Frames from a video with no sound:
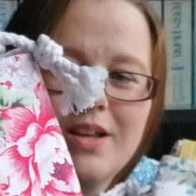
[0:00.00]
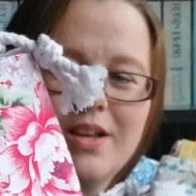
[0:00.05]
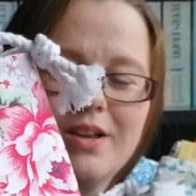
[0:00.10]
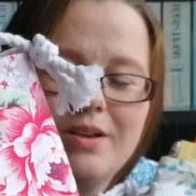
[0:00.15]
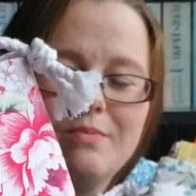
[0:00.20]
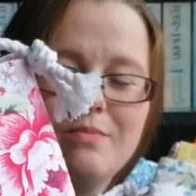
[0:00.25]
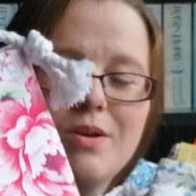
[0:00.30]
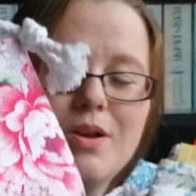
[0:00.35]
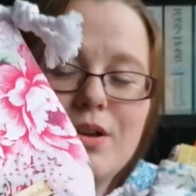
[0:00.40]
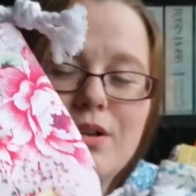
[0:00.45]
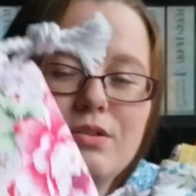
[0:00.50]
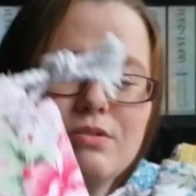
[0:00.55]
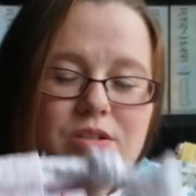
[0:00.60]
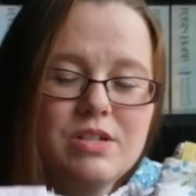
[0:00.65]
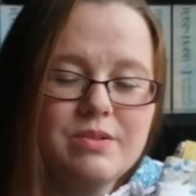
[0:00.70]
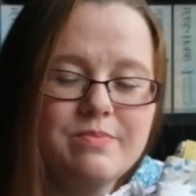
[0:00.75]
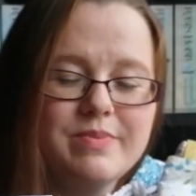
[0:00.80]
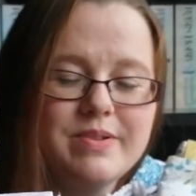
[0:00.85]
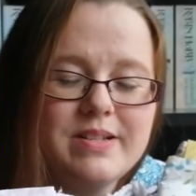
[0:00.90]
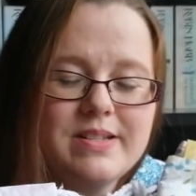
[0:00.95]
a
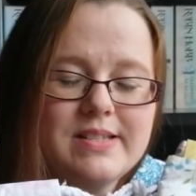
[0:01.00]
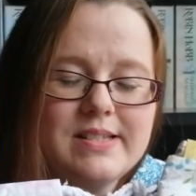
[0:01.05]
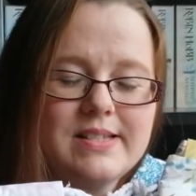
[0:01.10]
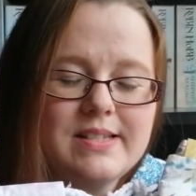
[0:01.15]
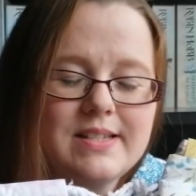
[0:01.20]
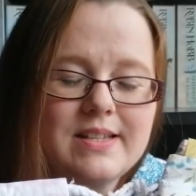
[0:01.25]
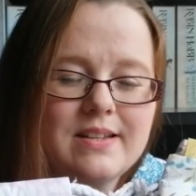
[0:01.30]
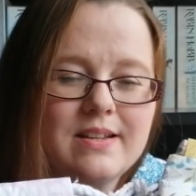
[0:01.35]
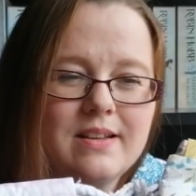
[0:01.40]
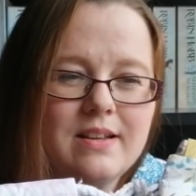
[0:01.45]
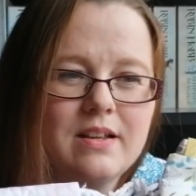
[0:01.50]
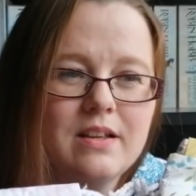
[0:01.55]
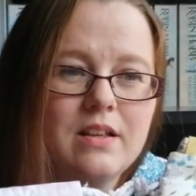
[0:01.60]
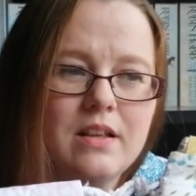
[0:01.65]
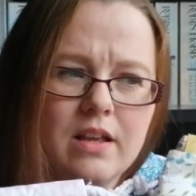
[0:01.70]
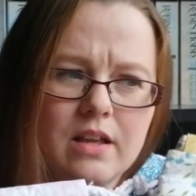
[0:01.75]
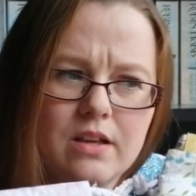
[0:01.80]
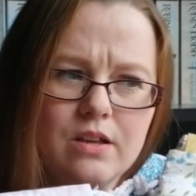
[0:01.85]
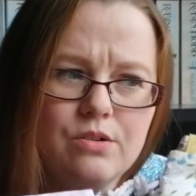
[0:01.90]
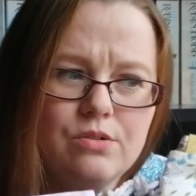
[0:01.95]
Gutermann's,
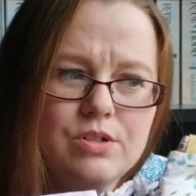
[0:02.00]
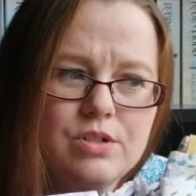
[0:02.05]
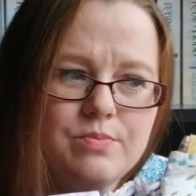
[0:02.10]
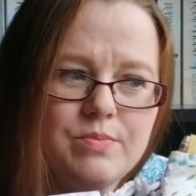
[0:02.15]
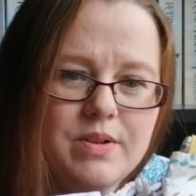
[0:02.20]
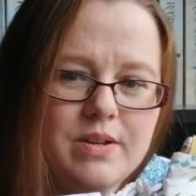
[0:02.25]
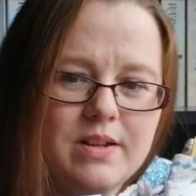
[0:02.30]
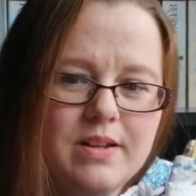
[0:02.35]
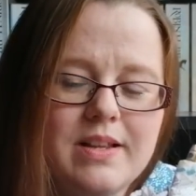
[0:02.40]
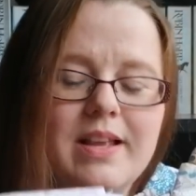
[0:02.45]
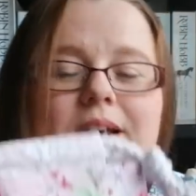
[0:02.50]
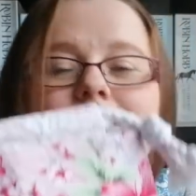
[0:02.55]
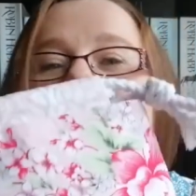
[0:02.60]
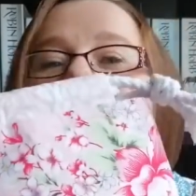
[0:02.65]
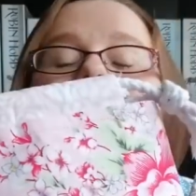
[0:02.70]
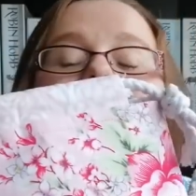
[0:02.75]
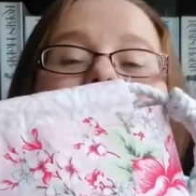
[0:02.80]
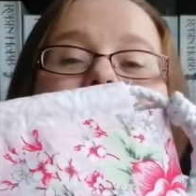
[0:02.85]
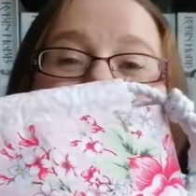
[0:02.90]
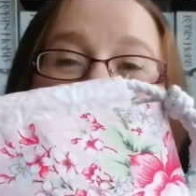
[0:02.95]
yeah,
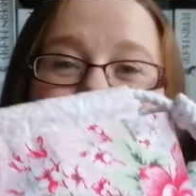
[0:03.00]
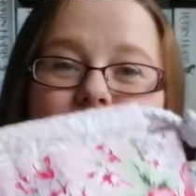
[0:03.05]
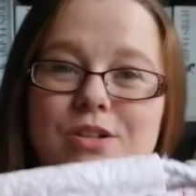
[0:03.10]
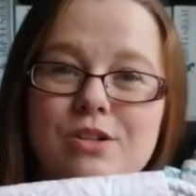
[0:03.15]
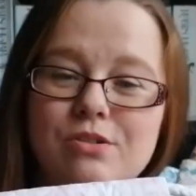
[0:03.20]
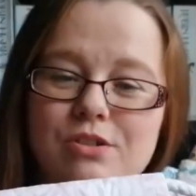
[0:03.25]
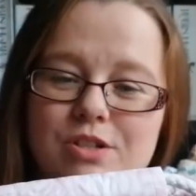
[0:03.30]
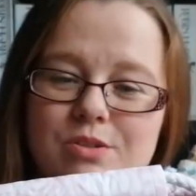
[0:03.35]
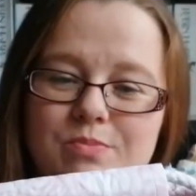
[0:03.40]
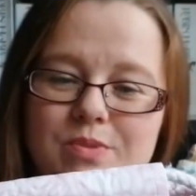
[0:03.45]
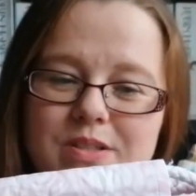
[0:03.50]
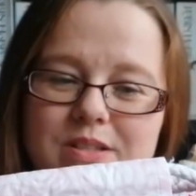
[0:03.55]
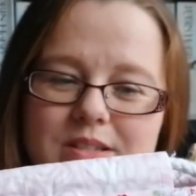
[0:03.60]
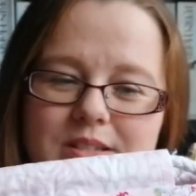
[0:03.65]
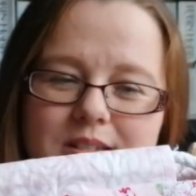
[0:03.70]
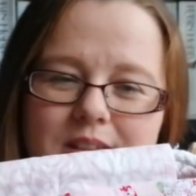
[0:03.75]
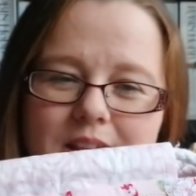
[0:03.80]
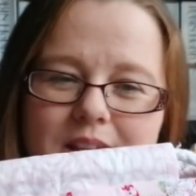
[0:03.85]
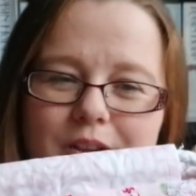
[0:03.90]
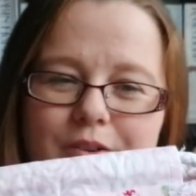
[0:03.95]
it was a
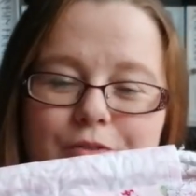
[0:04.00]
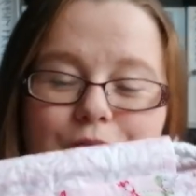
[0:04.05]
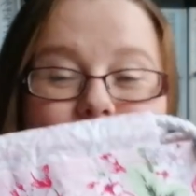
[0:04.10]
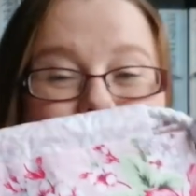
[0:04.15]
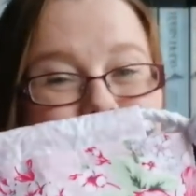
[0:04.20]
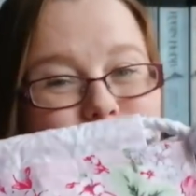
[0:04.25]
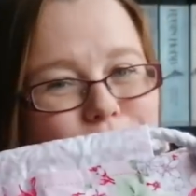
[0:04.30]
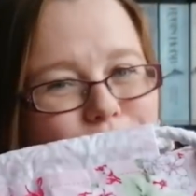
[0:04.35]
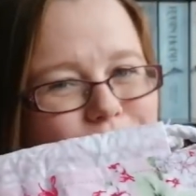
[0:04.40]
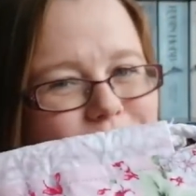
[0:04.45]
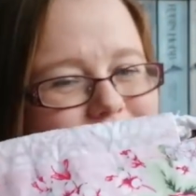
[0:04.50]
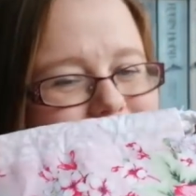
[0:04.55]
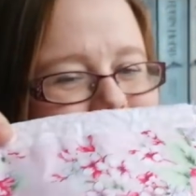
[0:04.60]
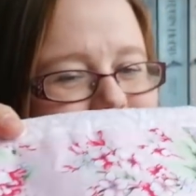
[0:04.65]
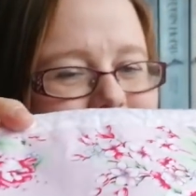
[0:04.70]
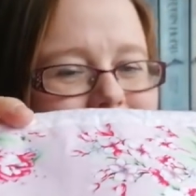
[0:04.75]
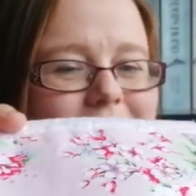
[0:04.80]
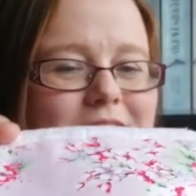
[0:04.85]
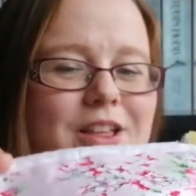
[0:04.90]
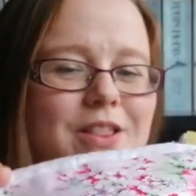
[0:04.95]
Gutermann's fat quarter
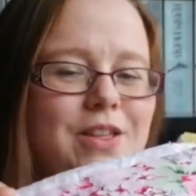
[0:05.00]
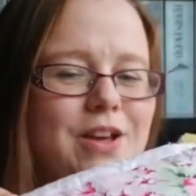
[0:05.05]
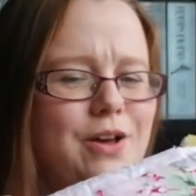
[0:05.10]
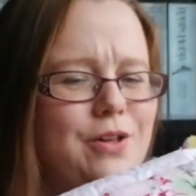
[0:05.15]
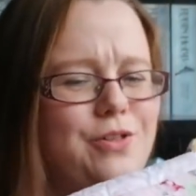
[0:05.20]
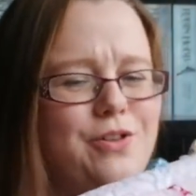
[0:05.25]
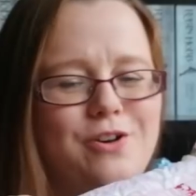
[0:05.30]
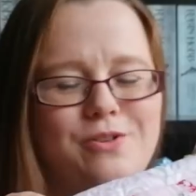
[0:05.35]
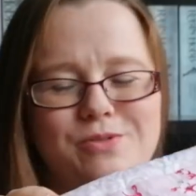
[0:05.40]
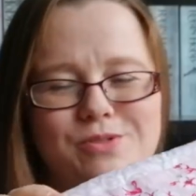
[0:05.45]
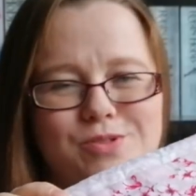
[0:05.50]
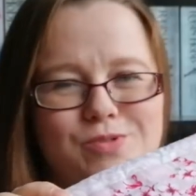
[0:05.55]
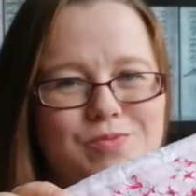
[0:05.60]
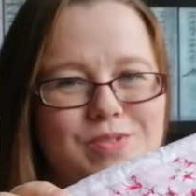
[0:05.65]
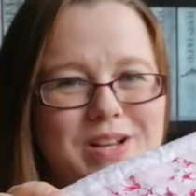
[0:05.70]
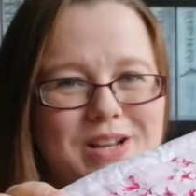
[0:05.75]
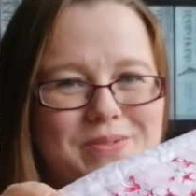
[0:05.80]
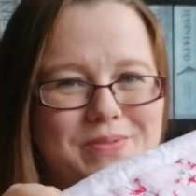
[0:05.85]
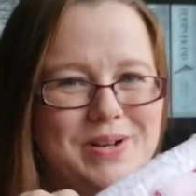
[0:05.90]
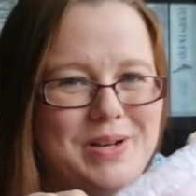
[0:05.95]
set that I thought was
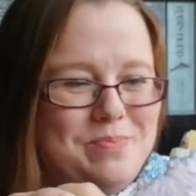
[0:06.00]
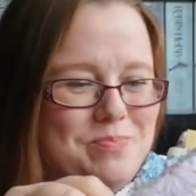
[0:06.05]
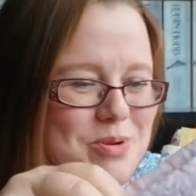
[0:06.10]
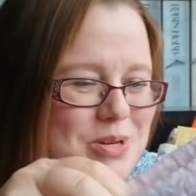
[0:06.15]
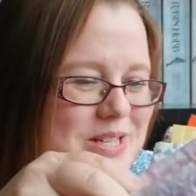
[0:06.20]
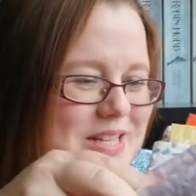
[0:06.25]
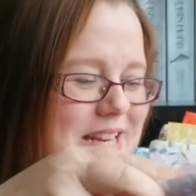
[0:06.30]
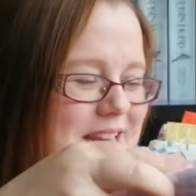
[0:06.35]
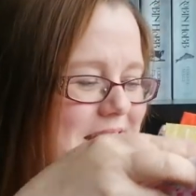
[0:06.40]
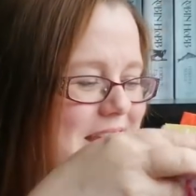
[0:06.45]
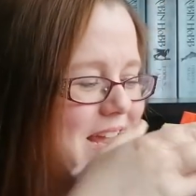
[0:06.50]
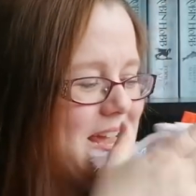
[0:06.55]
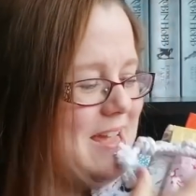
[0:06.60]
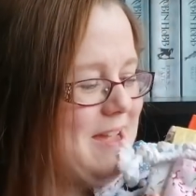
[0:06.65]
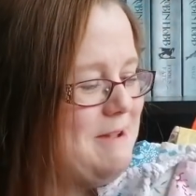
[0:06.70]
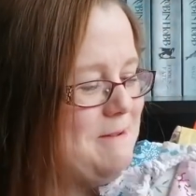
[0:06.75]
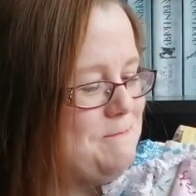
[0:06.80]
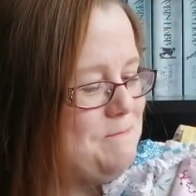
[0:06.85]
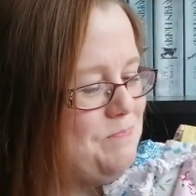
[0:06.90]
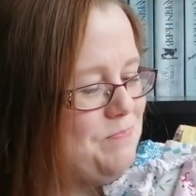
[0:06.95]
really, really pretty.
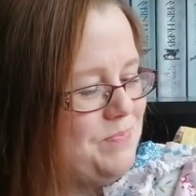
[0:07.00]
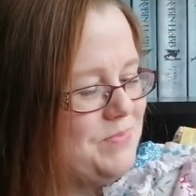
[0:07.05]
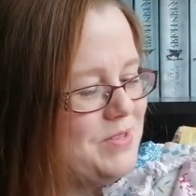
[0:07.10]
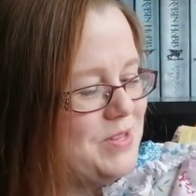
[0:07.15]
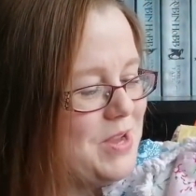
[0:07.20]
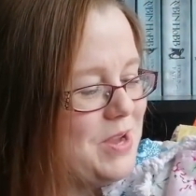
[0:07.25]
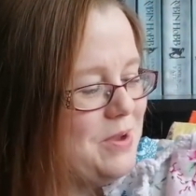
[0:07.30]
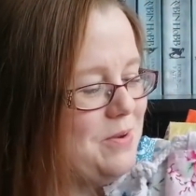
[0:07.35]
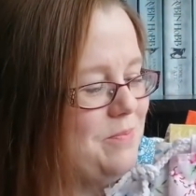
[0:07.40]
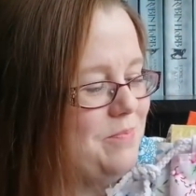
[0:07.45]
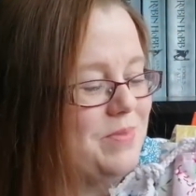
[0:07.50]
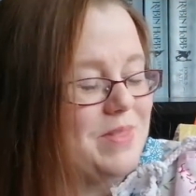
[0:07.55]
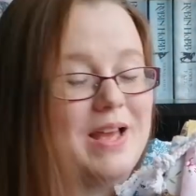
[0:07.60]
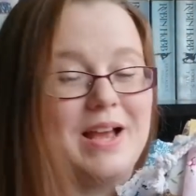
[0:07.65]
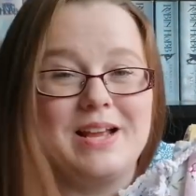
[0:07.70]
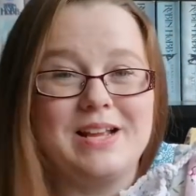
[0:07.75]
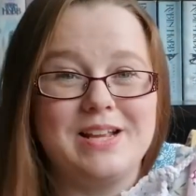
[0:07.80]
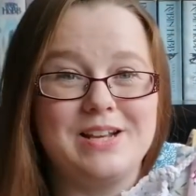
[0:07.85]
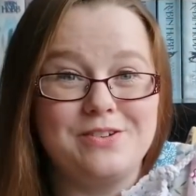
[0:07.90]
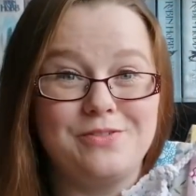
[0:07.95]
So
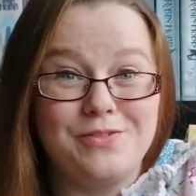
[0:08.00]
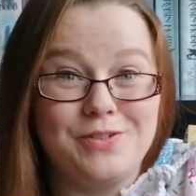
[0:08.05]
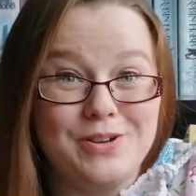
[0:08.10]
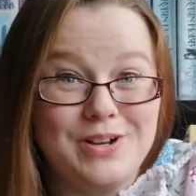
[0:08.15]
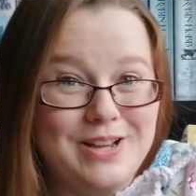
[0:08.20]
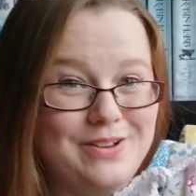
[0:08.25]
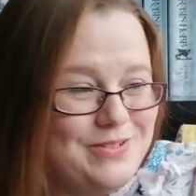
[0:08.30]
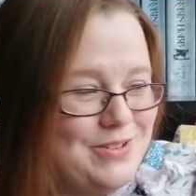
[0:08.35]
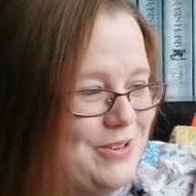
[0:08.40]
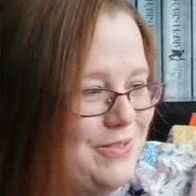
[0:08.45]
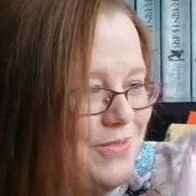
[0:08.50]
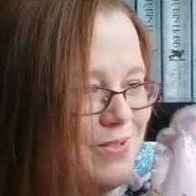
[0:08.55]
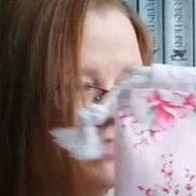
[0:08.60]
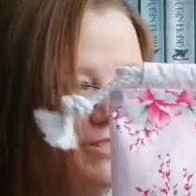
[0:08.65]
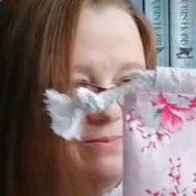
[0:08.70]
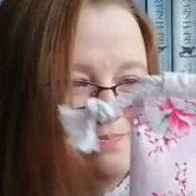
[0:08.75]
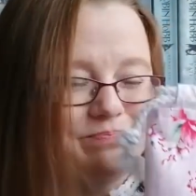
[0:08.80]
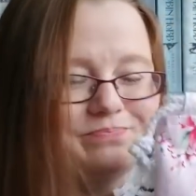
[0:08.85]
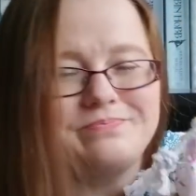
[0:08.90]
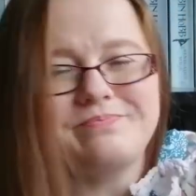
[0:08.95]
I had a few
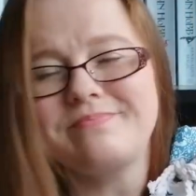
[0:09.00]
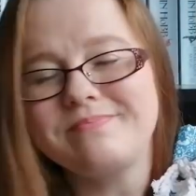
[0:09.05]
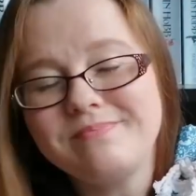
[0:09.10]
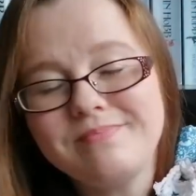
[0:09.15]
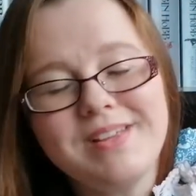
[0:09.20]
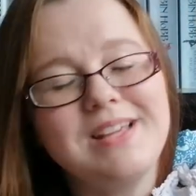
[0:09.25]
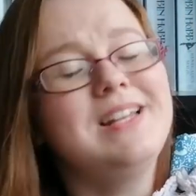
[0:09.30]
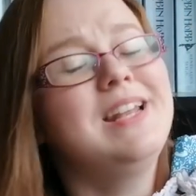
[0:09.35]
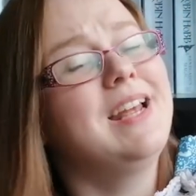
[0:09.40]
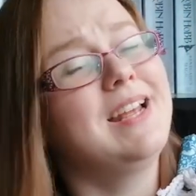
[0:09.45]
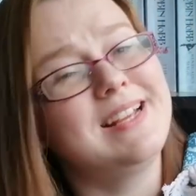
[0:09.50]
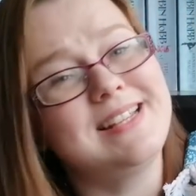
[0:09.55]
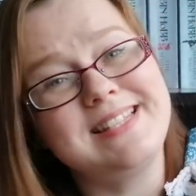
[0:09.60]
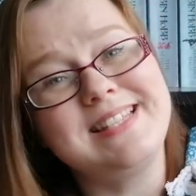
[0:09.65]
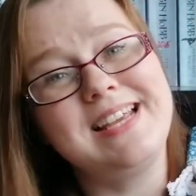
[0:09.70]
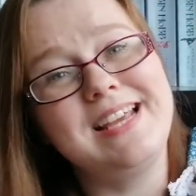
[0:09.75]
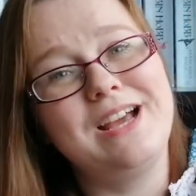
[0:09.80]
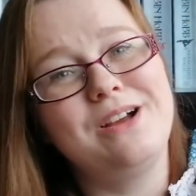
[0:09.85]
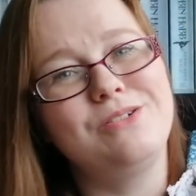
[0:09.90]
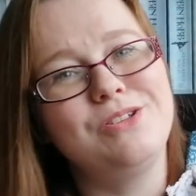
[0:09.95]
leftovers. Like I
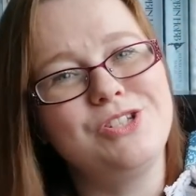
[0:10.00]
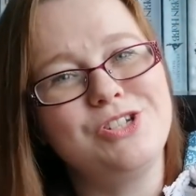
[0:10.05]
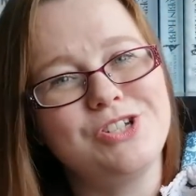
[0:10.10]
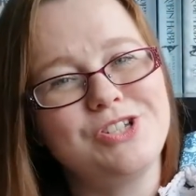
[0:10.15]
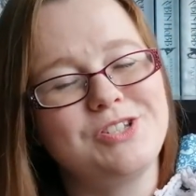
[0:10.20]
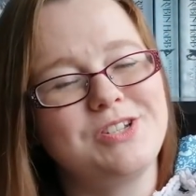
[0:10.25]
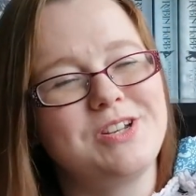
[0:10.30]
say, I've